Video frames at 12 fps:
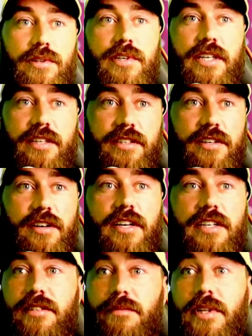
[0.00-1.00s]
at your
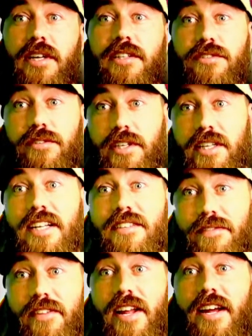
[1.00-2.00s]
tyres and be like, Geordie, that's
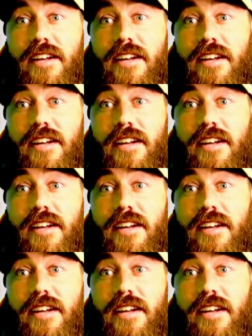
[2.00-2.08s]
flat.